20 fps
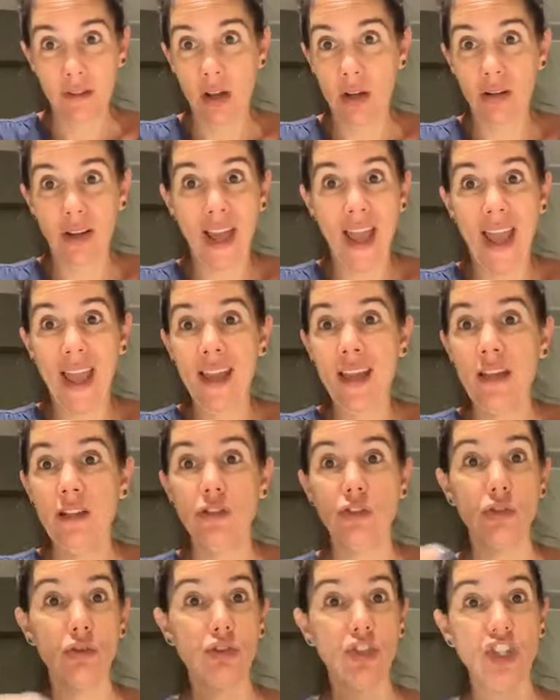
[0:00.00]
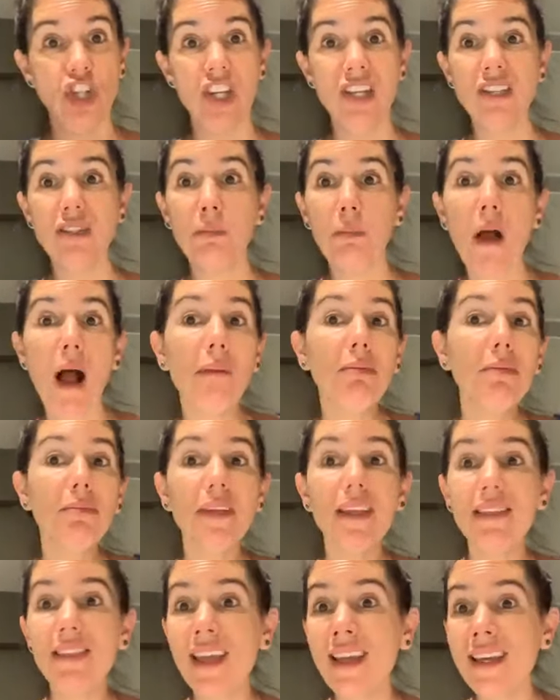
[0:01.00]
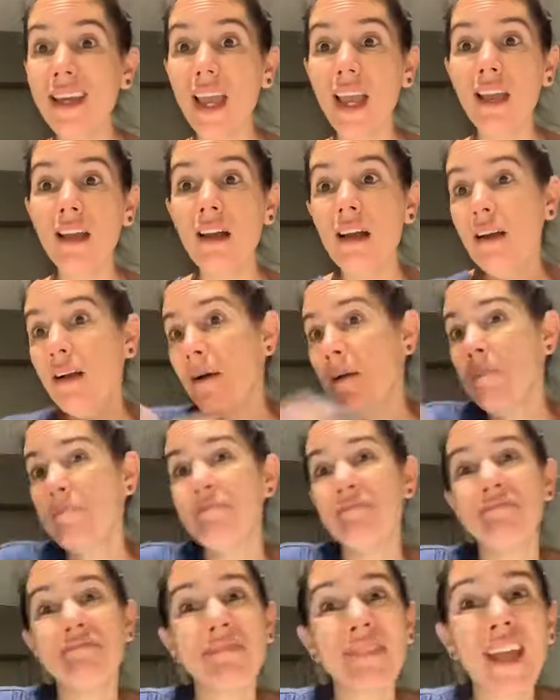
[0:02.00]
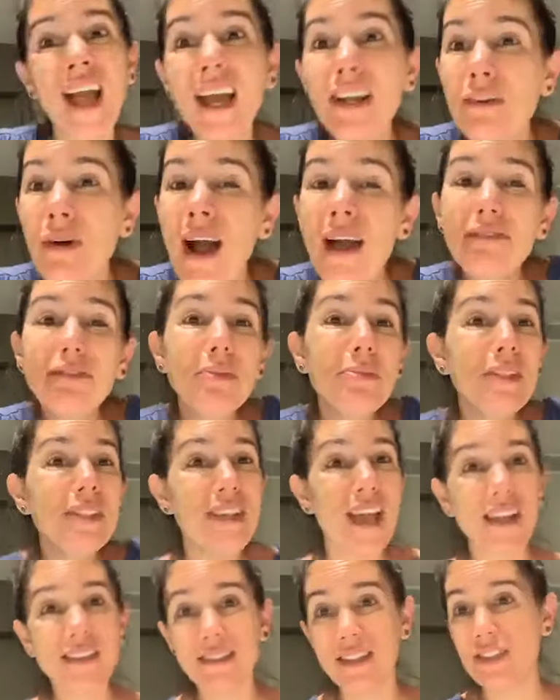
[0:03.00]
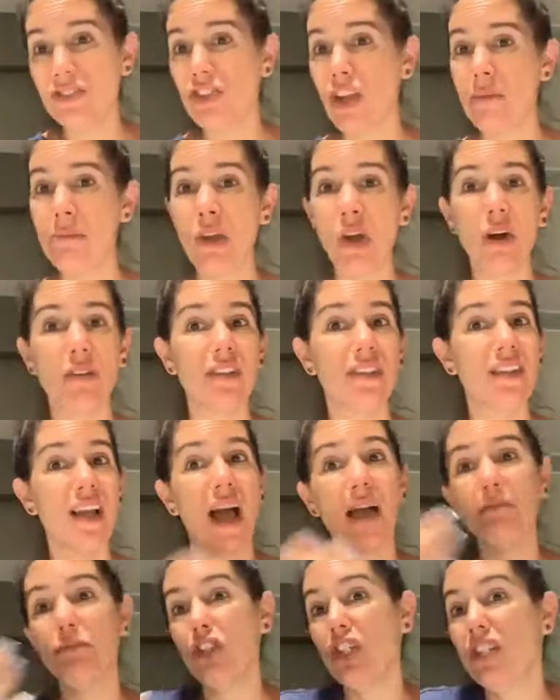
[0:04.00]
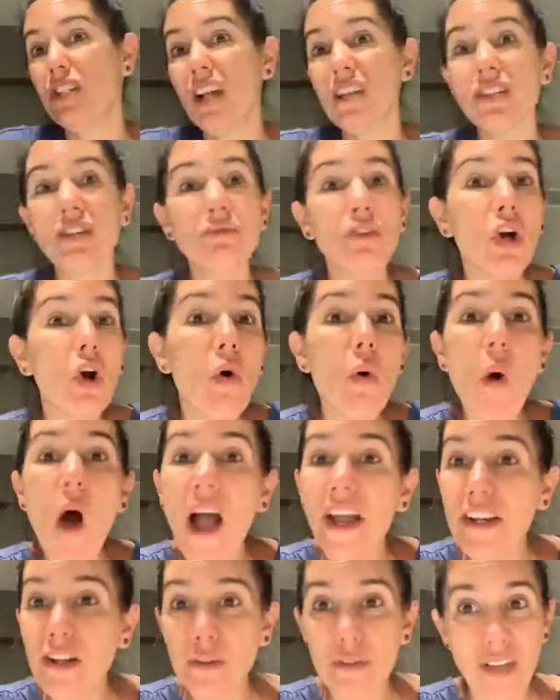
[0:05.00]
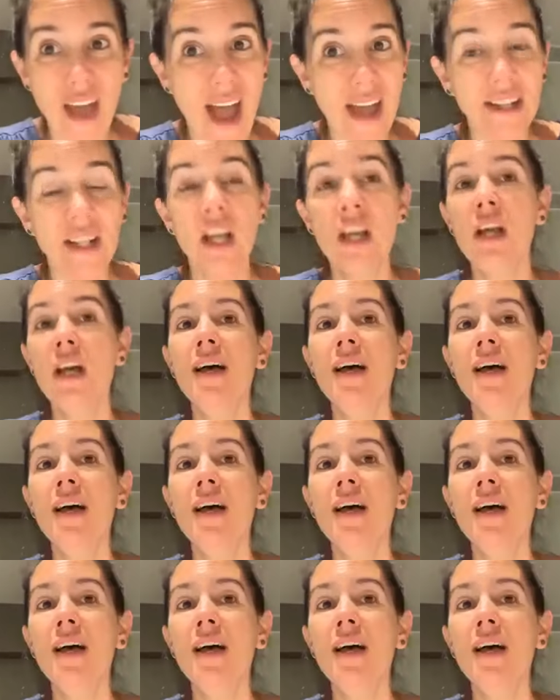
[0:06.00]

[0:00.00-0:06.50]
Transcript: Okay? So she's probably thinking, I don't have to be texting Jamie all the time. She doesn't require that.